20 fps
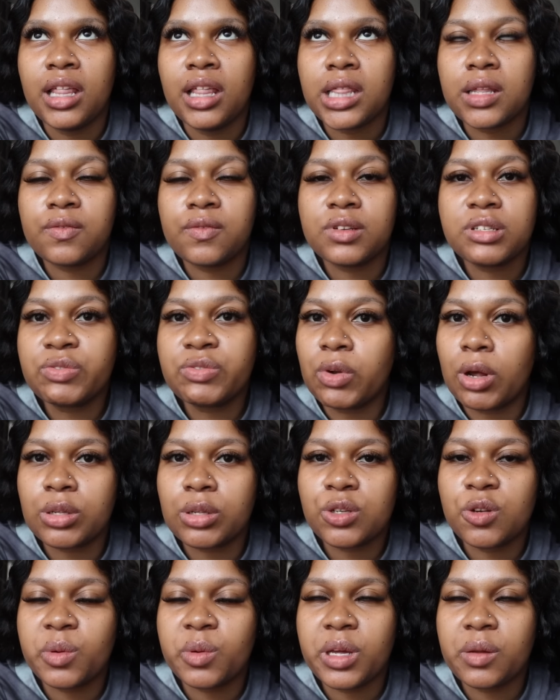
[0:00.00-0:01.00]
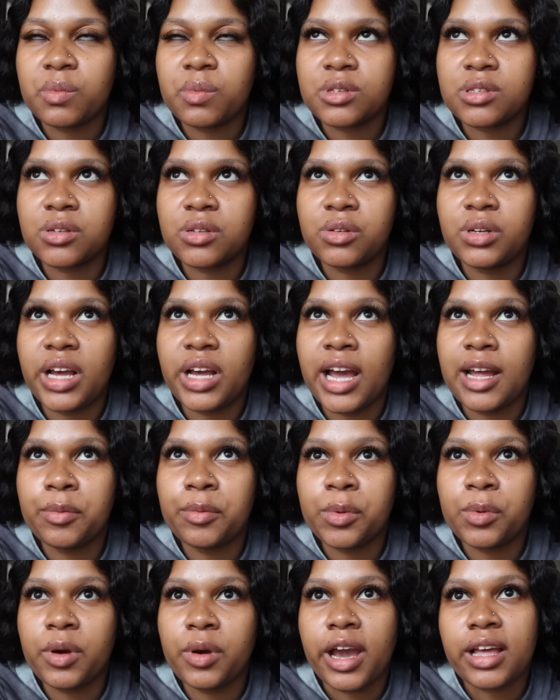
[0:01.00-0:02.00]
the first VLOGTOBER episode, and
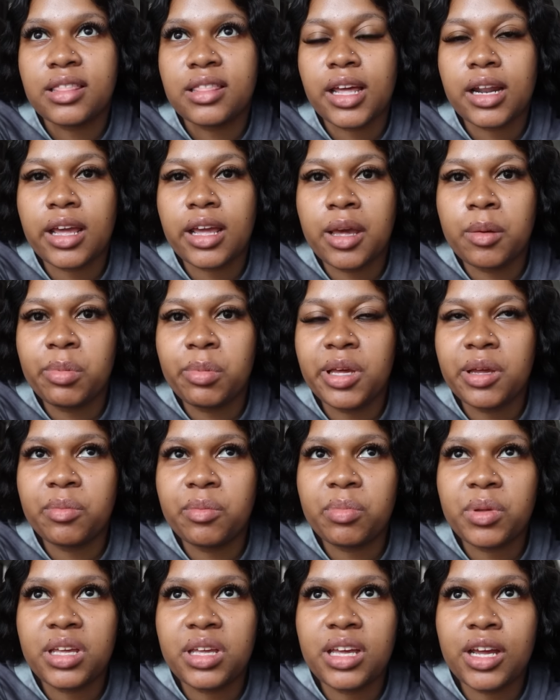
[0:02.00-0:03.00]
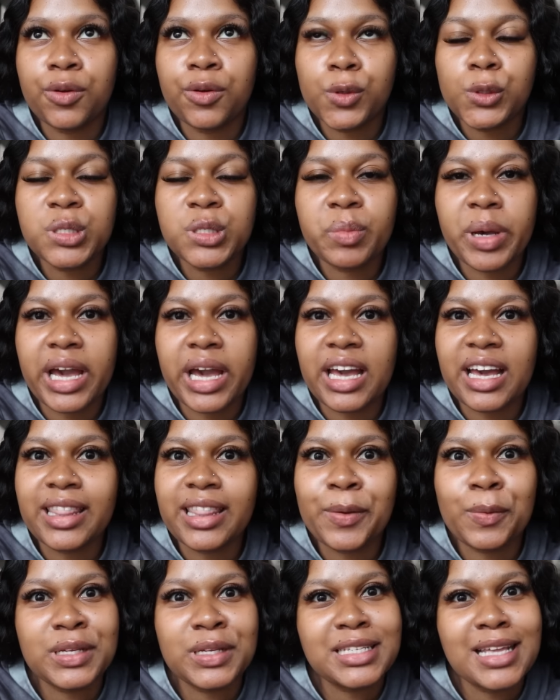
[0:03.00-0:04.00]
we were at that Airbnb in Rosebank,
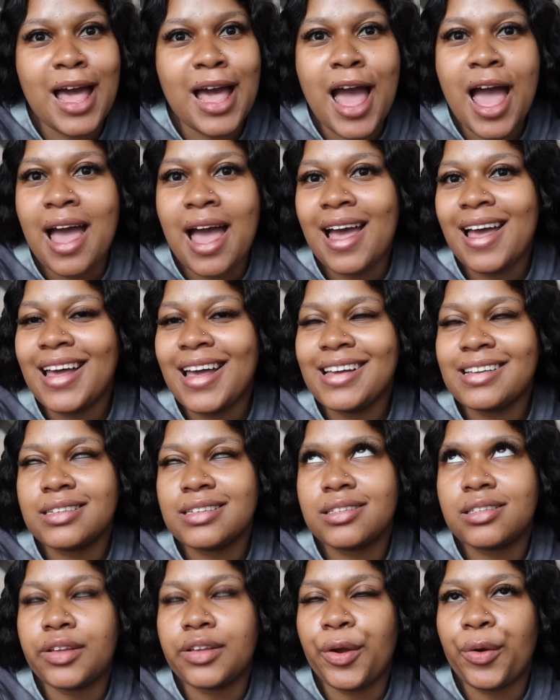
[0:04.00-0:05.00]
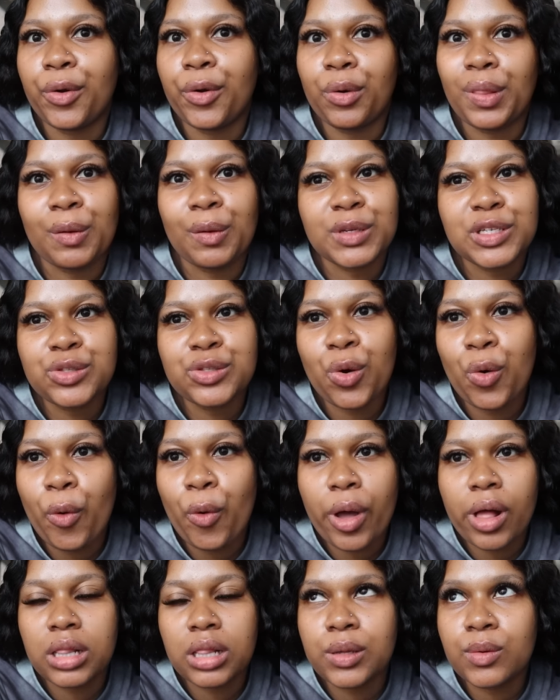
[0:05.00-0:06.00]
there was zero, there was no
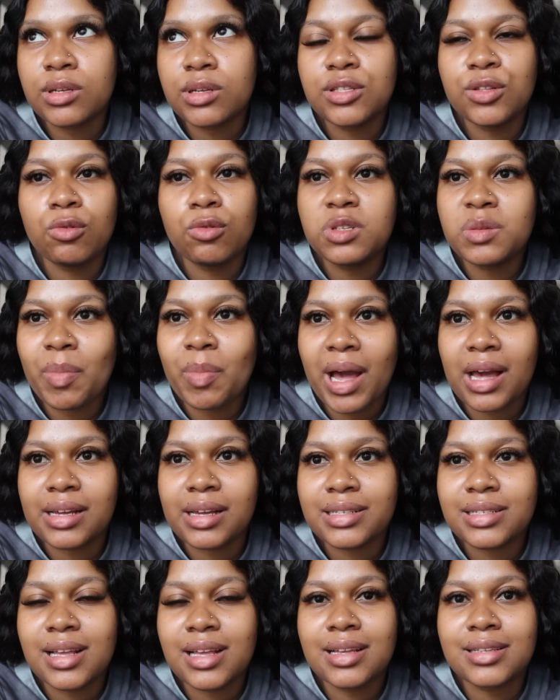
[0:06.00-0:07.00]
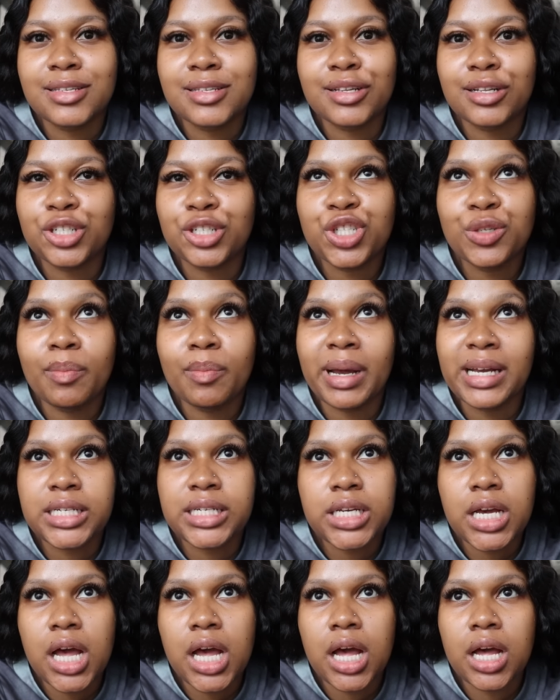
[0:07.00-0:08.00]
oil, there was no spice, zilch, my
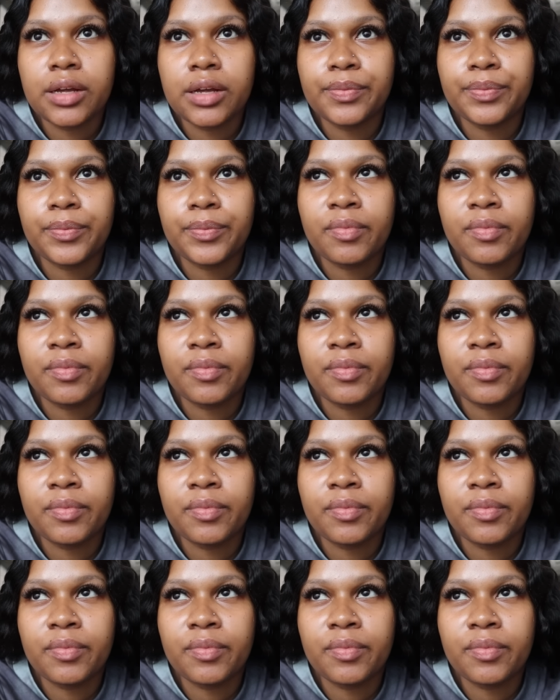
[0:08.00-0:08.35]
dear.